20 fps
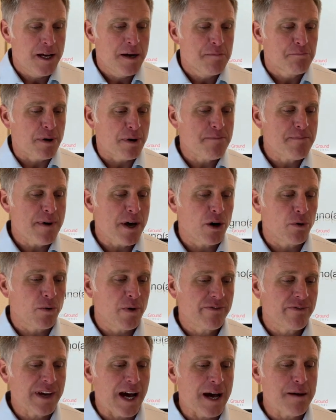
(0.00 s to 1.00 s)
Primero,
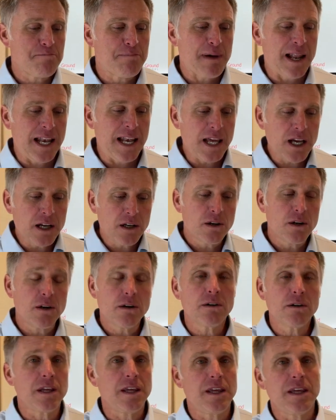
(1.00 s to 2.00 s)
we've got
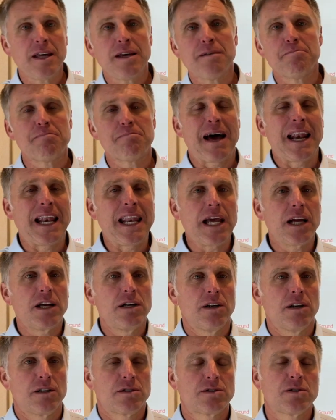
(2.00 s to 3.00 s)
benigno y
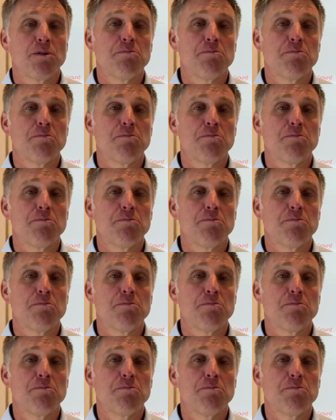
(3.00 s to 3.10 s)
maligno, so